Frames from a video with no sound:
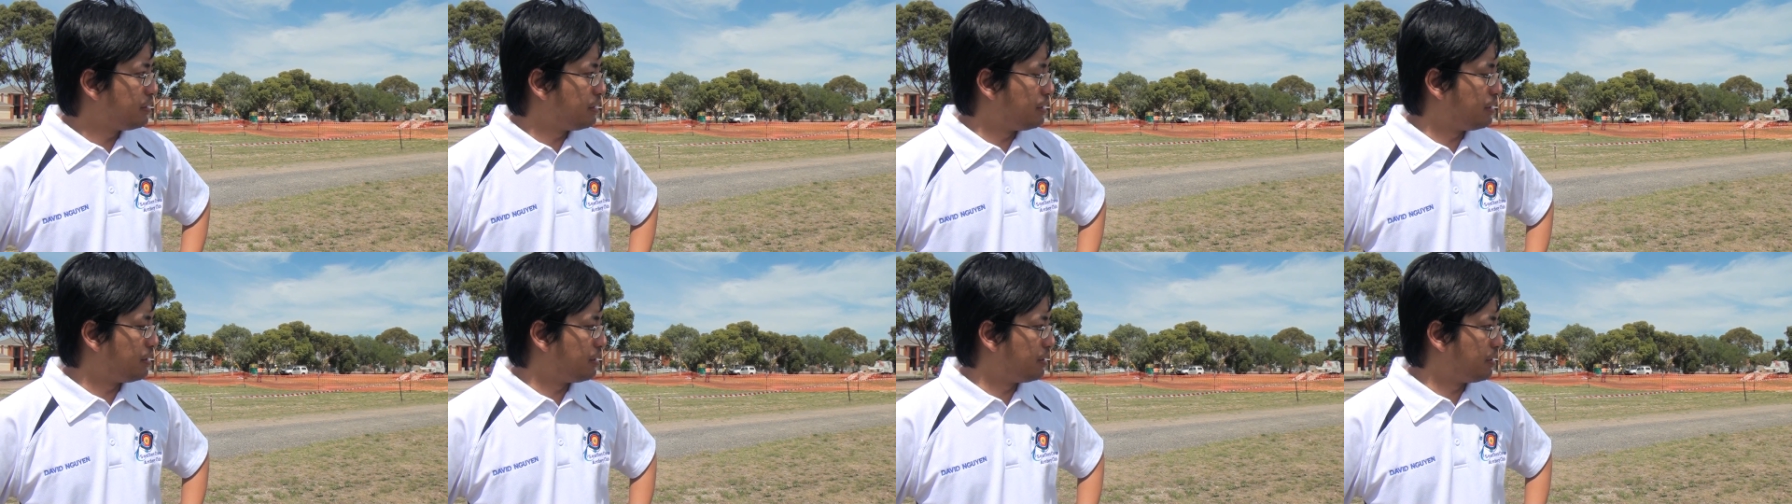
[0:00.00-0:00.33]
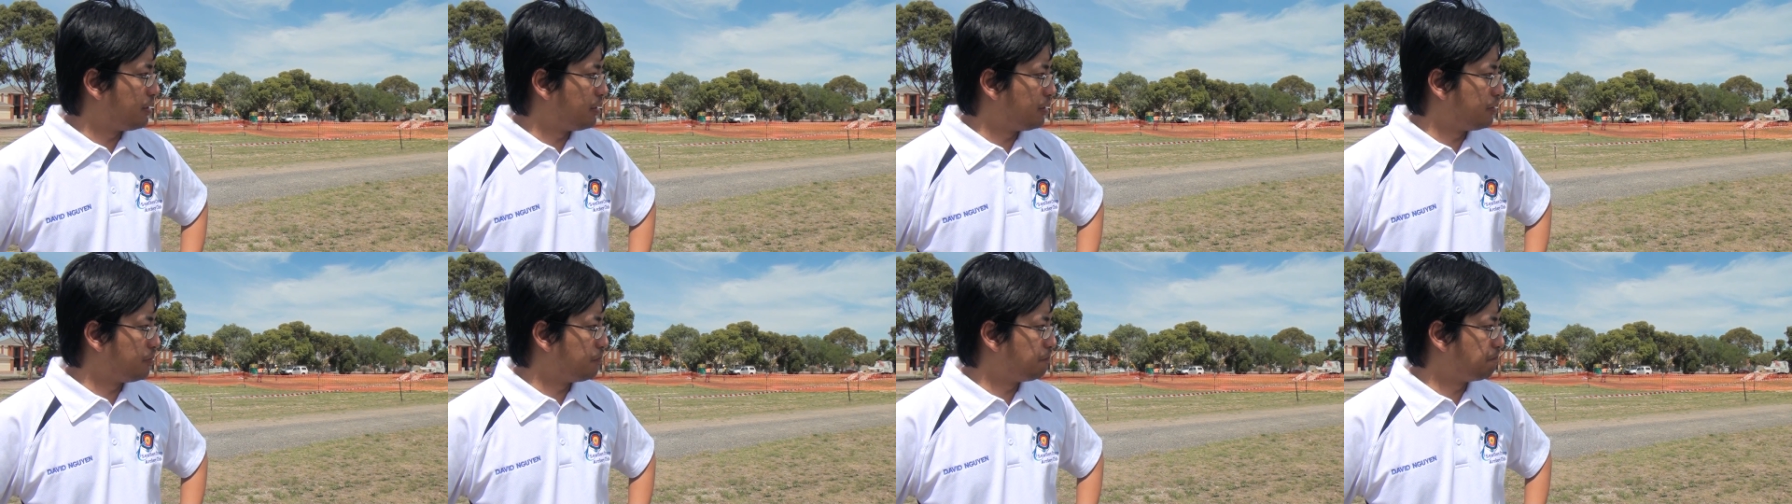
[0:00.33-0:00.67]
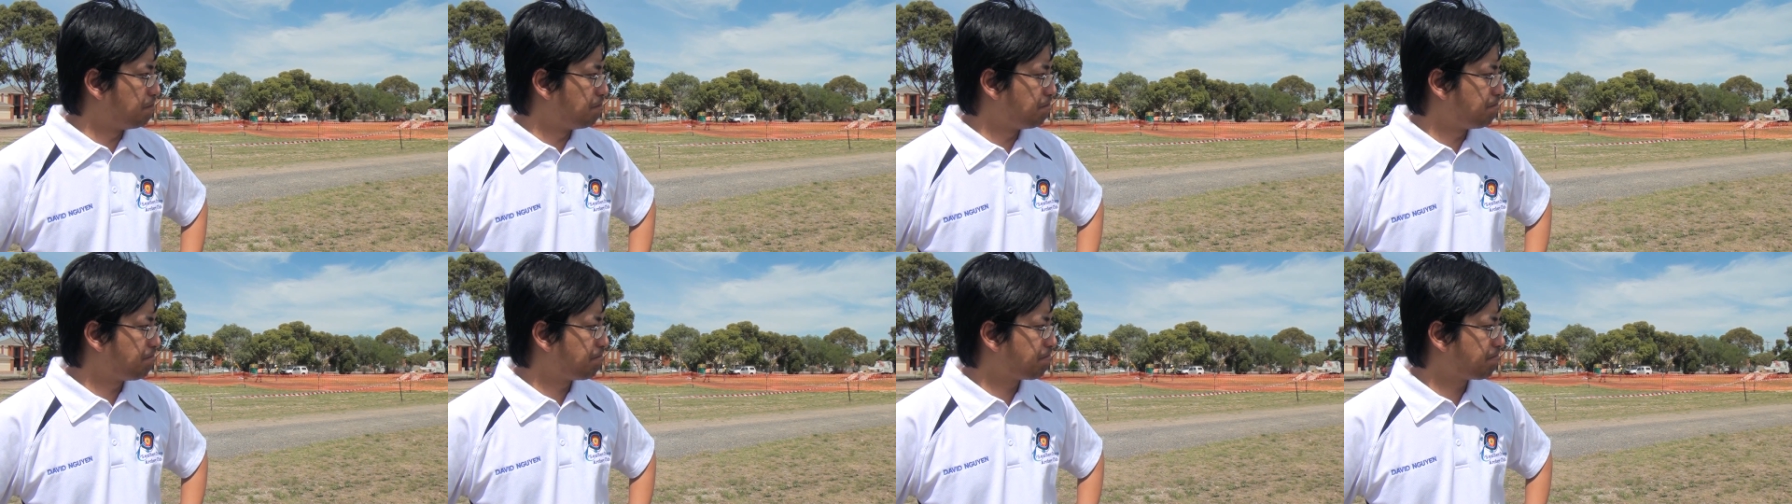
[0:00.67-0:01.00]

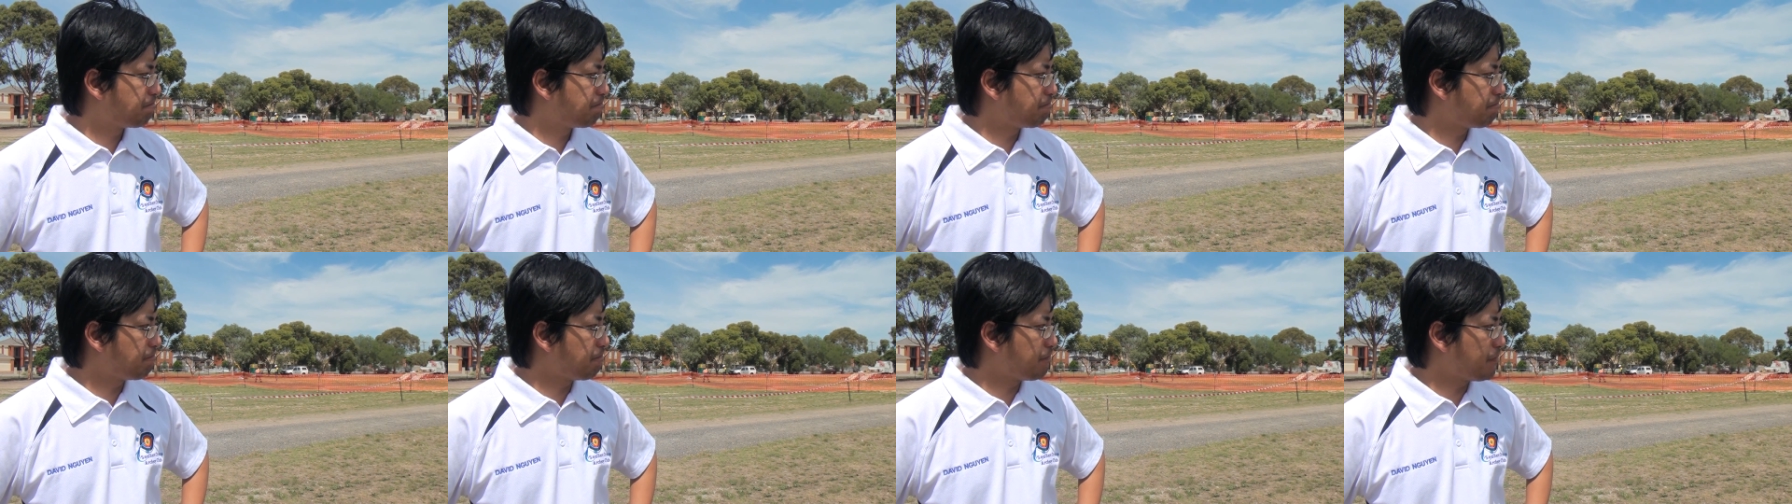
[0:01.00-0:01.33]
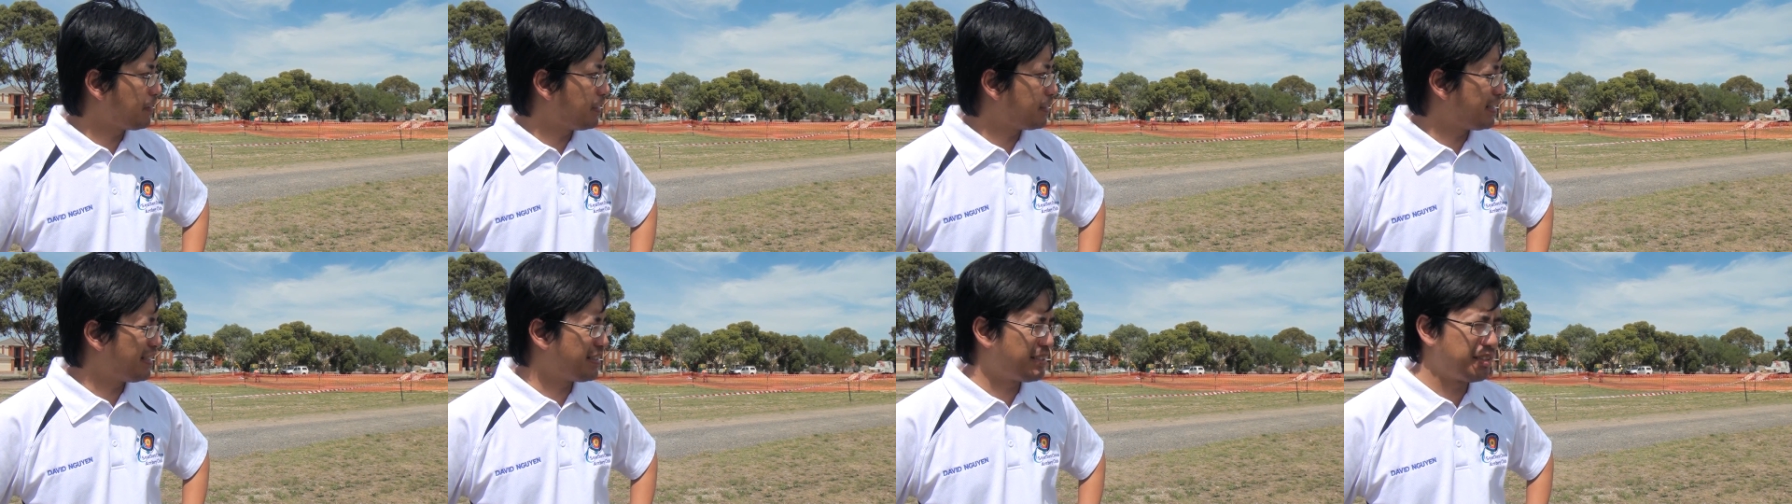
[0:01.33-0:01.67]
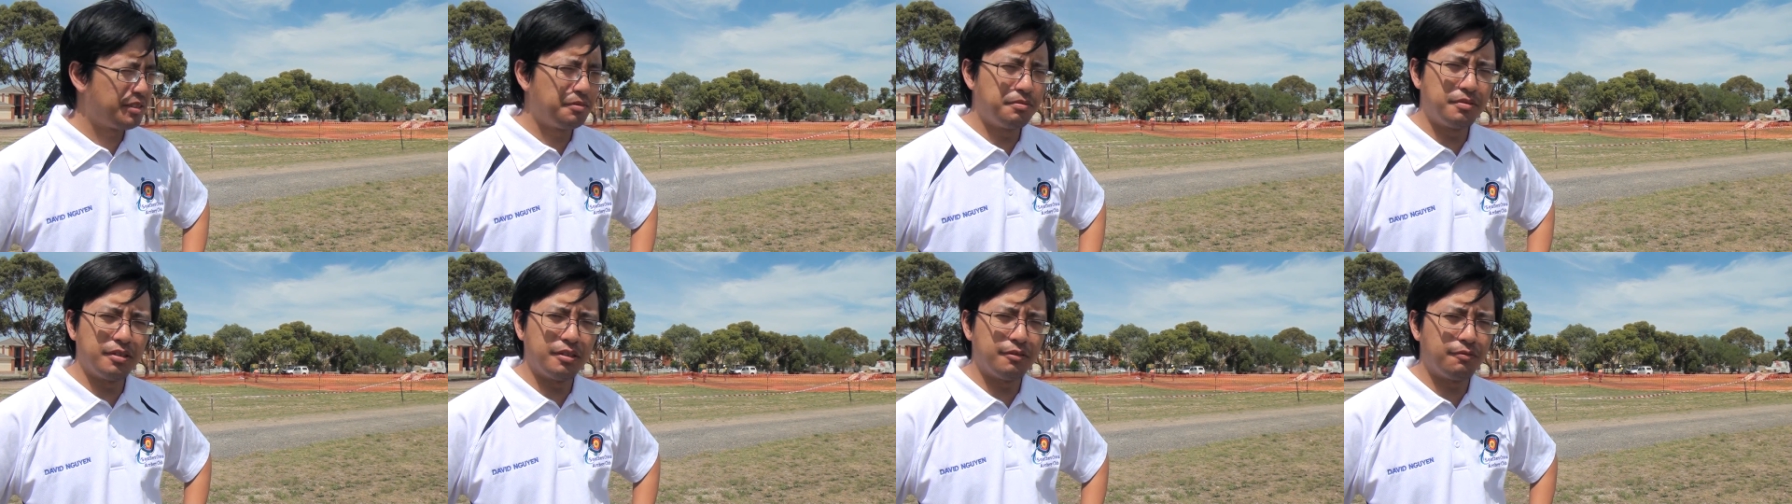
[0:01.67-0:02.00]
Um, yeah,
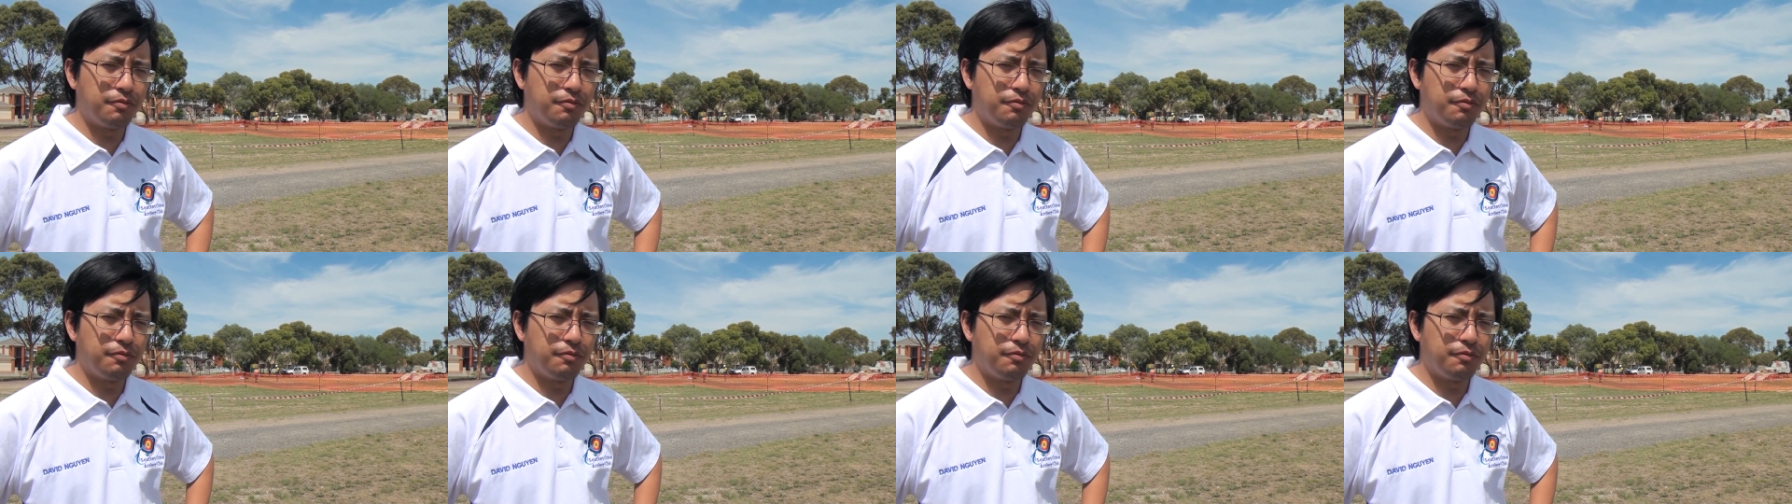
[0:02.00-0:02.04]
it's just really